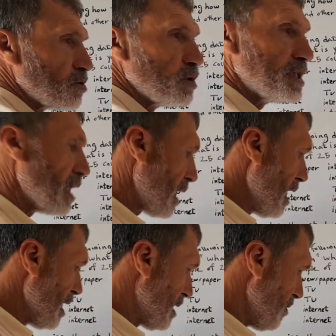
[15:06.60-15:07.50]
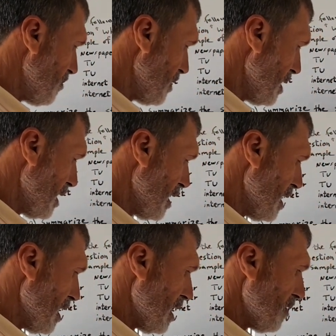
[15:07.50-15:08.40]
with the relative
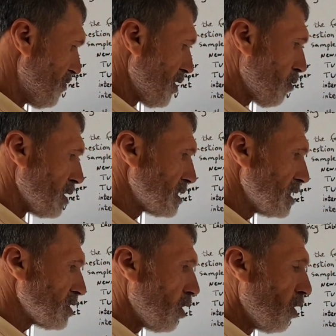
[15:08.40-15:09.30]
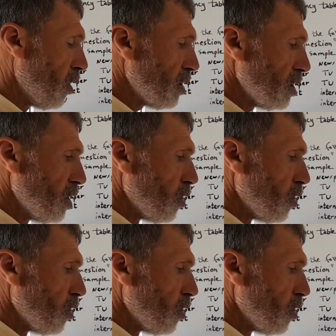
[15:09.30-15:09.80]
frequencies or